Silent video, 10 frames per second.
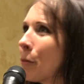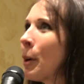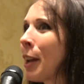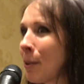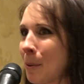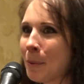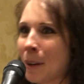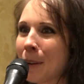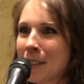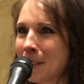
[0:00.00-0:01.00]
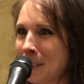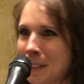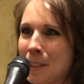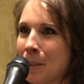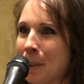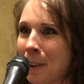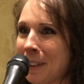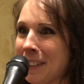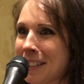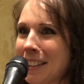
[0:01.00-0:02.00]
When I wrestle with you
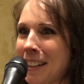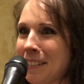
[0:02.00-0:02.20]
girls,